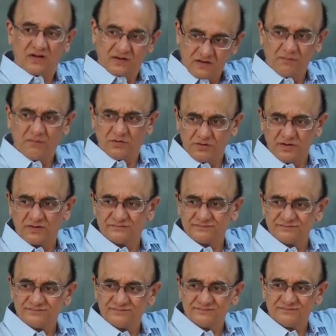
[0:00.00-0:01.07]
Come on here.
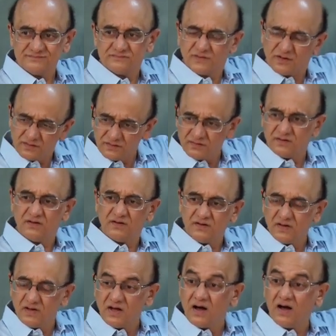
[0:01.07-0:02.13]

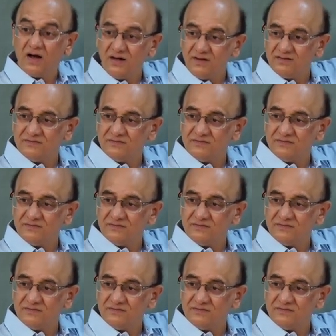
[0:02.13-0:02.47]
Huh?